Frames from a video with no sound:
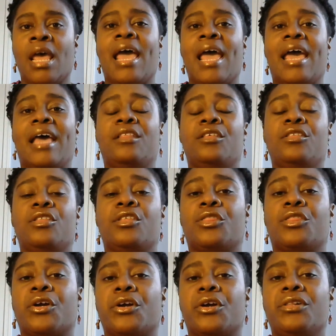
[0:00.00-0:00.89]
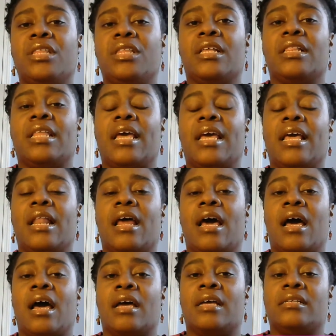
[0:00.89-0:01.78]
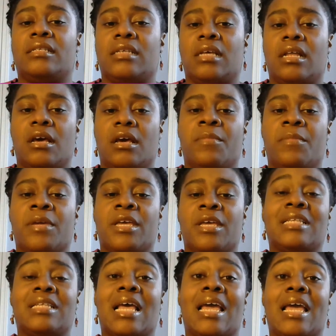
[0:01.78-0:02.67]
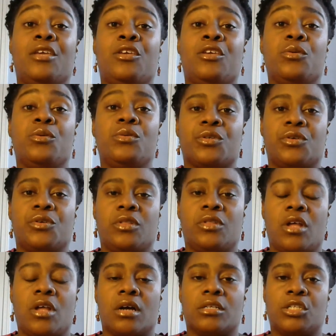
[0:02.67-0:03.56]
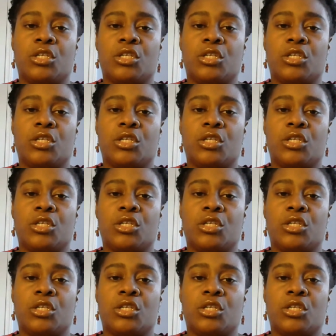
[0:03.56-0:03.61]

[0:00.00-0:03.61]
And then the third thing that I set up is a user log.